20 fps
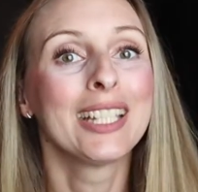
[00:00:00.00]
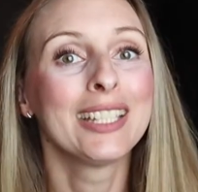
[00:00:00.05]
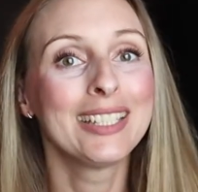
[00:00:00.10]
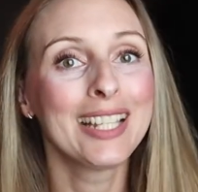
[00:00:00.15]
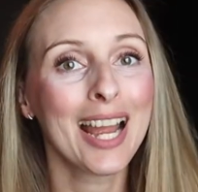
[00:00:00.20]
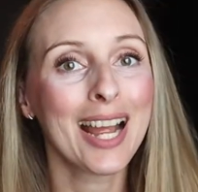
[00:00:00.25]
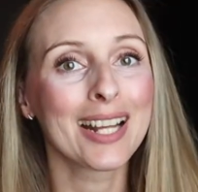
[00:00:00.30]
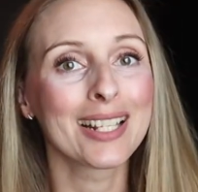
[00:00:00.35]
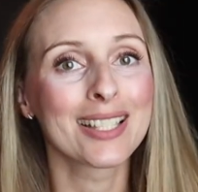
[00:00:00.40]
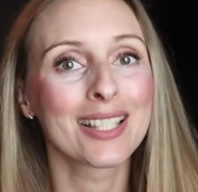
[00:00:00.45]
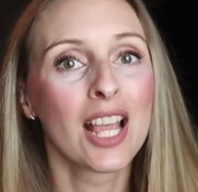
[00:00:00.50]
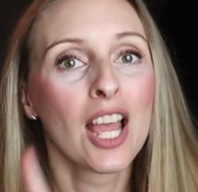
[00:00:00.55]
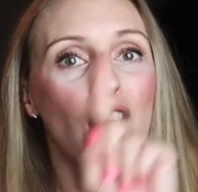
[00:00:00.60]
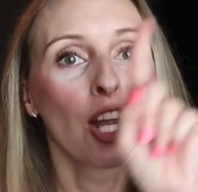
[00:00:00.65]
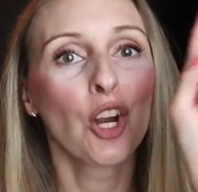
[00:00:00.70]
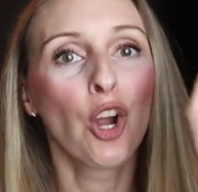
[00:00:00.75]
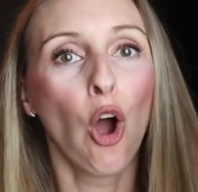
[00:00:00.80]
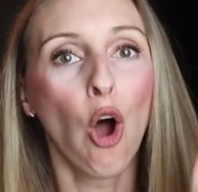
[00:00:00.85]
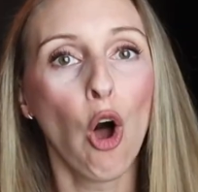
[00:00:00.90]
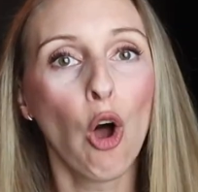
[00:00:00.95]
Yes,
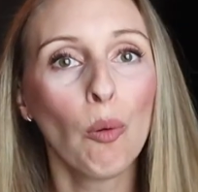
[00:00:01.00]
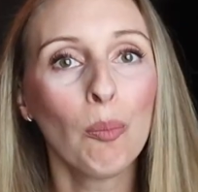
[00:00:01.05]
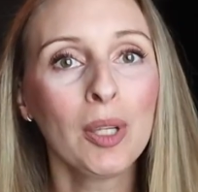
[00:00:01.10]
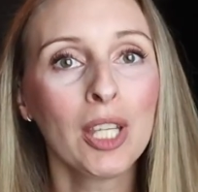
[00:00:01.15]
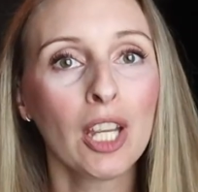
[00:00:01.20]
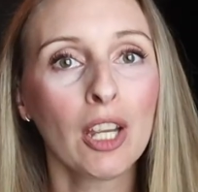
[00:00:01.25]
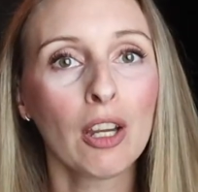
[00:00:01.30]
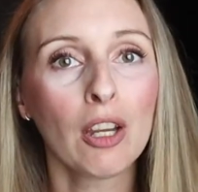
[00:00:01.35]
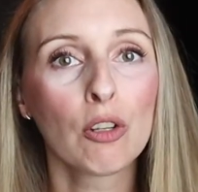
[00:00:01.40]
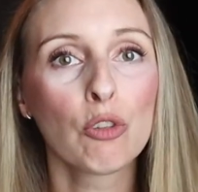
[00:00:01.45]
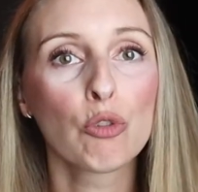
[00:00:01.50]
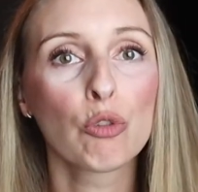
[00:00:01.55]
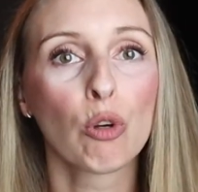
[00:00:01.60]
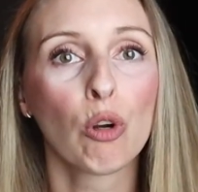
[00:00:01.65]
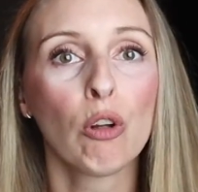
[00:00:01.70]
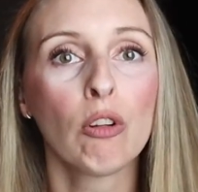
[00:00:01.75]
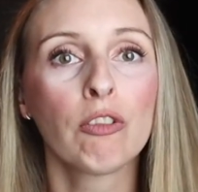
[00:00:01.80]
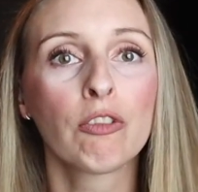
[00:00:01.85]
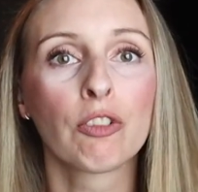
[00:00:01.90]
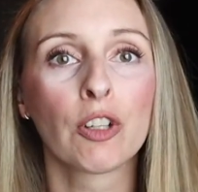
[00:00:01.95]
call me a
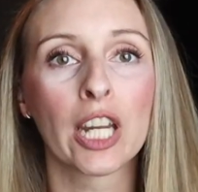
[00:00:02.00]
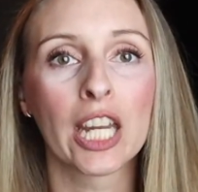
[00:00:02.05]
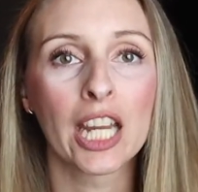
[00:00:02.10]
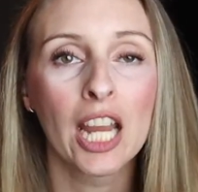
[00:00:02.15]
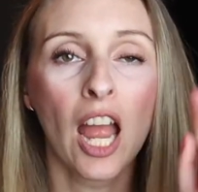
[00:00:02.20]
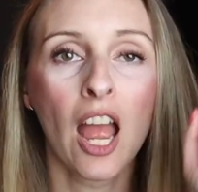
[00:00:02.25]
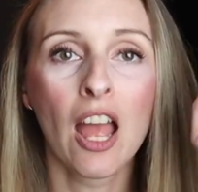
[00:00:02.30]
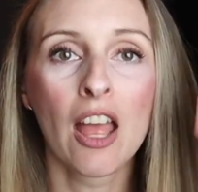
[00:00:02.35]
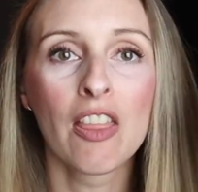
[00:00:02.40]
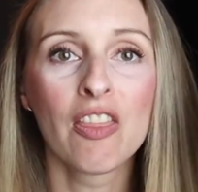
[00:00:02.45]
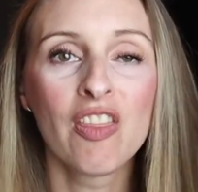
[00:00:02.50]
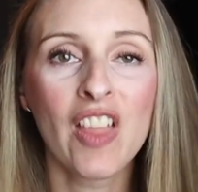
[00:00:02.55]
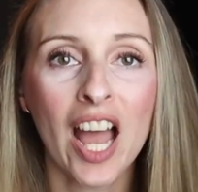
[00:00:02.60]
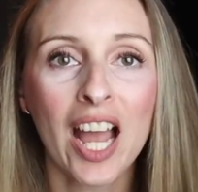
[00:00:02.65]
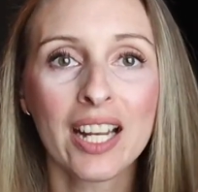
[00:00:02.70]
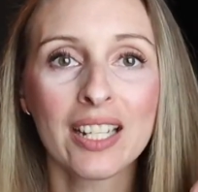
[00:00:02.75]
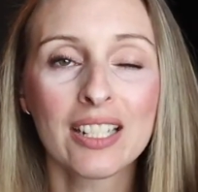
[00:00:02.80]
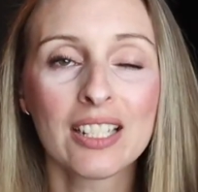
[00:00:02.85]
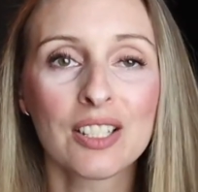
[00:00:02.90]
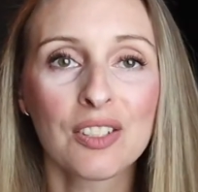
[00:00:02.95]
control freak.
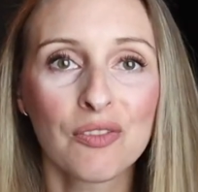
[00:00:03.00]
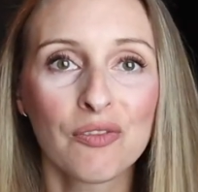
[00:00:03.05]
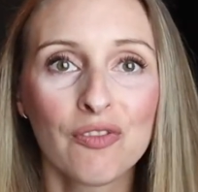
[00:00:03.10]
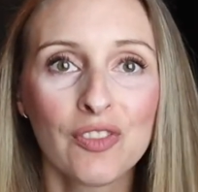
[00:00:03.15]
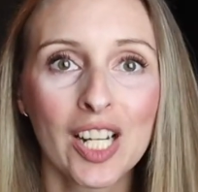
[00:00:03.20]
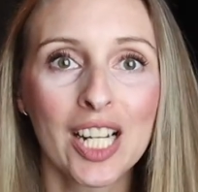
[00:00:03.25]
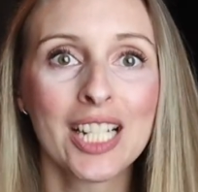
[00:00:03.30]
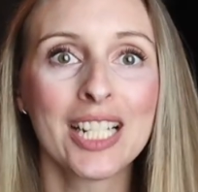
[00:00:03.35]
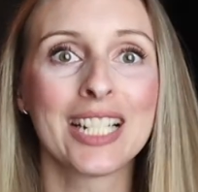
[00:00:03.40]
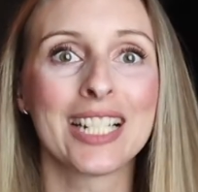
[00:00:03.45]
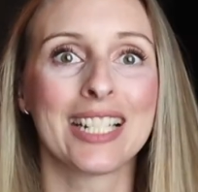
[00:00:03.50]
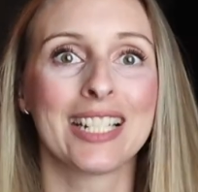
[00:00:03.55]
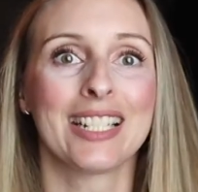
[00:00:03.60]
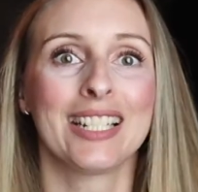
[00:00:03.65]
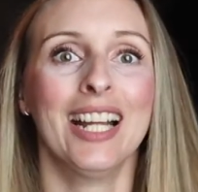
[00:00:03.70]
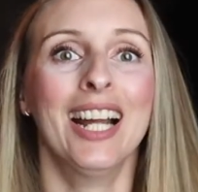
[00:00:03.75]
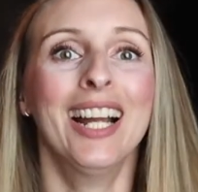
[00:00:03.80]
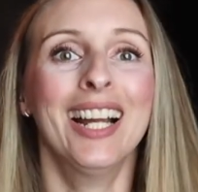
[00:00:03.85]
That is fine.